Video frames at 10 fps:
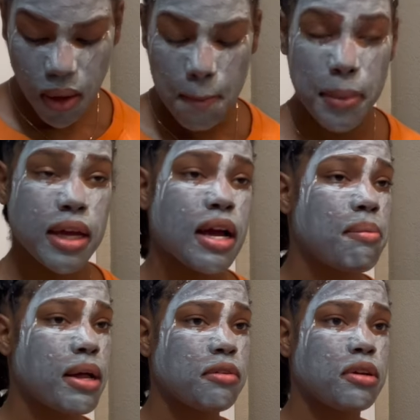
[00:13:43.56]
but yeah, I
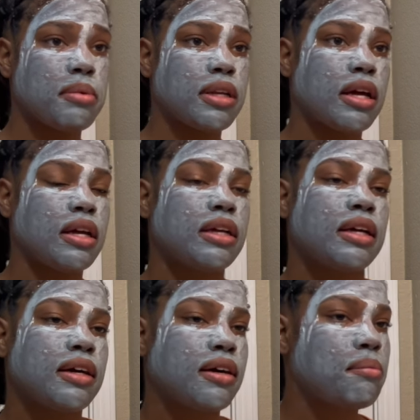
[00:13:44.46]
probably would have been like,
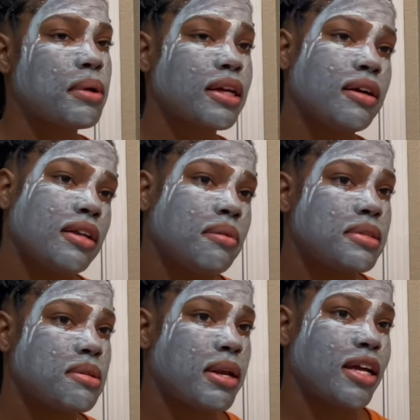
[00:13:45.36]
yeah, I'm probably gonna end up in
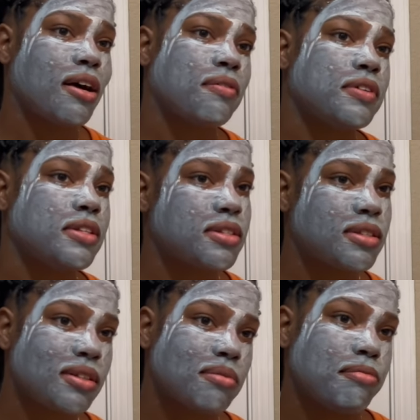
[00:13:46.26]
somebody's office,
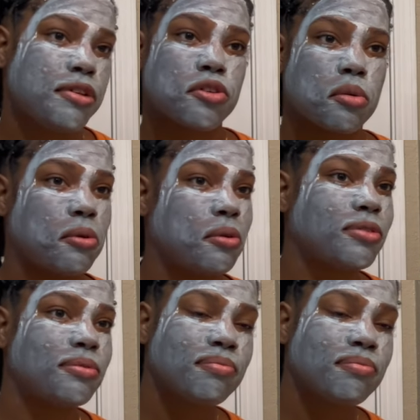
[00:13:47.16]
miserable.